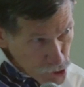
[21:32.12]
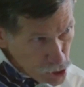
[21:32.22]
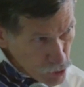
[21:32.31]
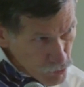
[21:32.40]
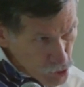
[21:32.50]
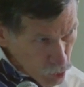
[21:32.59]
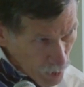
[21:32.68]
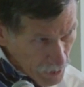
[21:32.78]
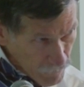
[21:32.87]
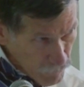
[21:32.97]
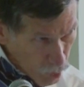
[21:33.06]
June
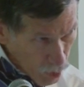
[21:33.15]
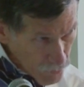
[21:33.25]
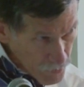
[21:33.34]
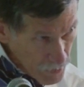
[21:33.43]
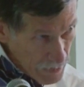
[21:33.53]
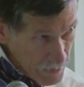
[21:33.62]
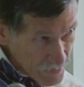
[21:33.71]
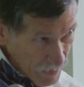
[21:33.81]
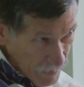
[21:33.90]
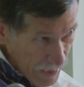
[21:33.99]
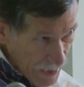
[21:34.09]
24th,
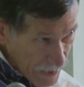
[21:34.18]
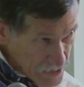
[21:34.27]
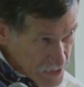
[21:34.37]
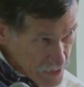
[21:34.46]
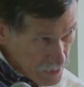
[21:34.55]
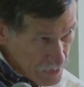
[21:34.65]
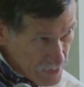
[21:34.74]
the last